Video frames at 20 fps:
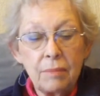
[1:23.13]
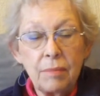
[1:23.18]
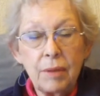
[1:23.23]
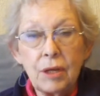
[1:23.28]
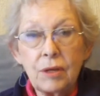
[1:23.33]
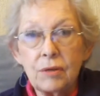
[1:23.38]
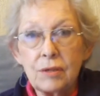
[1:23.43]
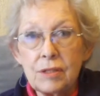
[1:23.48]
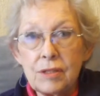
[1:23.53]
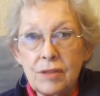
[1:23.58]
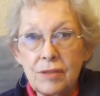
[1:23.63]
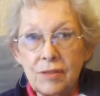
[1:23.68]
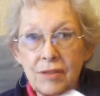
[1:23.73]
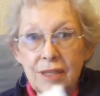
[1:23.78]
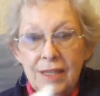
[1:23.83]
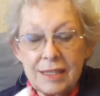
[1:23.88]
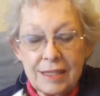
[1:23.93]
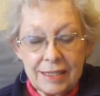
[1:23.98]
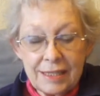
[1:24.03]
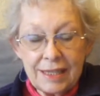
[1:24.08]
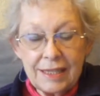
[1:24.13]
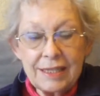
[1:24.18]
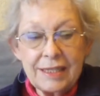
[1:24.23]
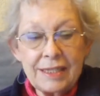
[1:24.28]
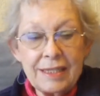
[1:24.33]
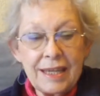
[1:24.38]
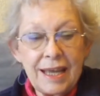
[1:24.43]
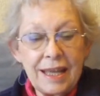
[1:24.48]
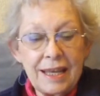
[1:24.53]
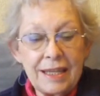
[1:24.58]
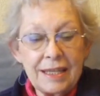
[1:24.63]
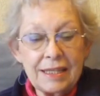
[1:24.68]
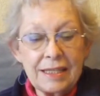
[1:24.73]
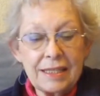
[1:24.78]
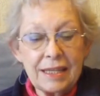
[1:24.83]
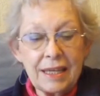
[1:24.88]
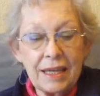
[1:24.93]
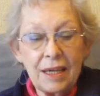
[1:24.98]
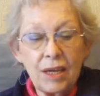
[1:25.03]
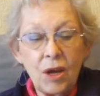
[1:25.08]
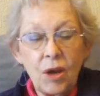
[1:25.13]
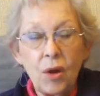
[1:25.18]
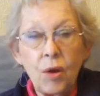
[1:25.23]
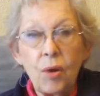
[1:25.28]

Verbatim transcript: because this Intellicig